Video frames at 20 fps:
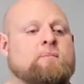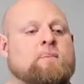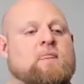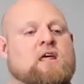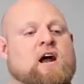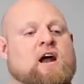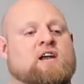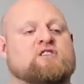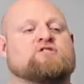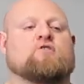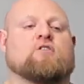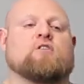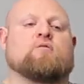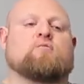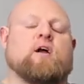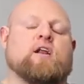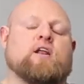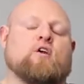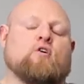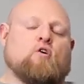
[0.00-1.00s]
that I started
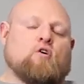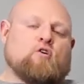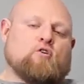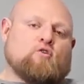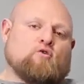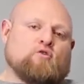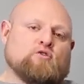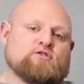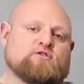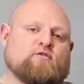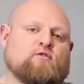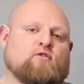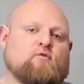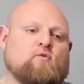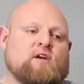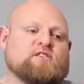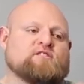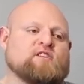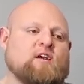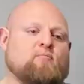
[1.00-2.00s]
writing articles for
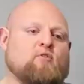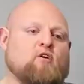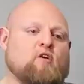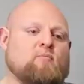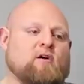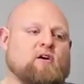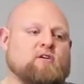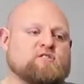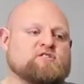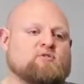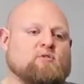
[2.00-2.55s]
Westside Barbell.